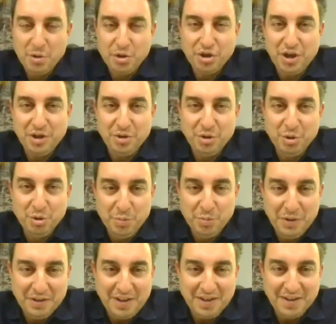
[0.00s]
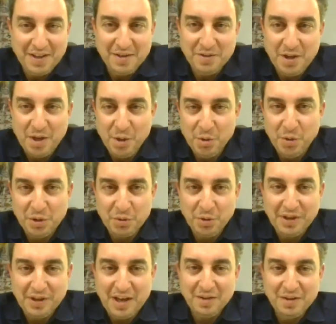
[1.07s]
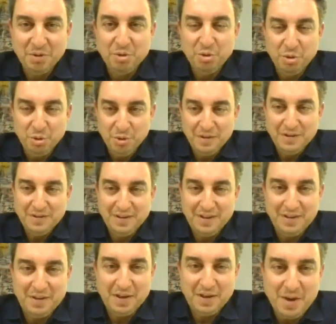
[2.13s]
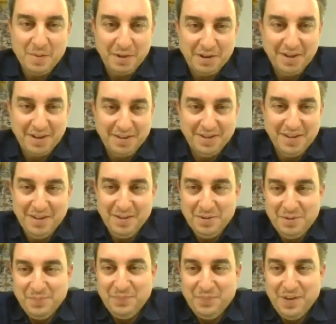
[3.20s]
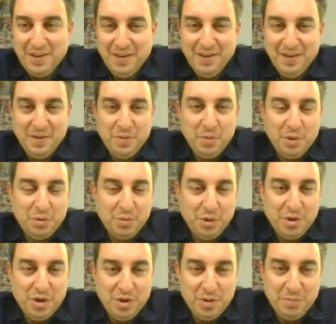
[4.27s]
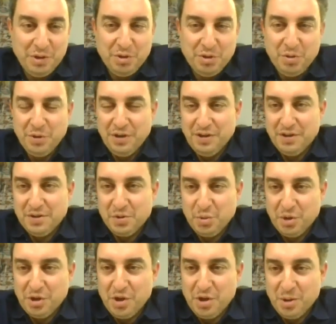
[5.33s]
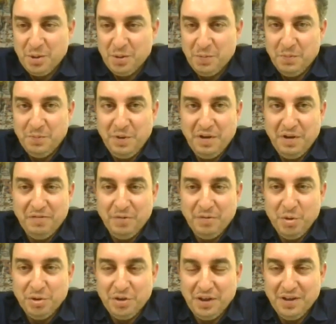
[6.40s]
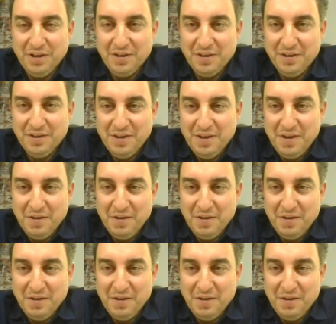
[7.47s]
I wish I knew, but I can tell you what we can do in the coming 9 days. What we're going to be doing is we're going to be voting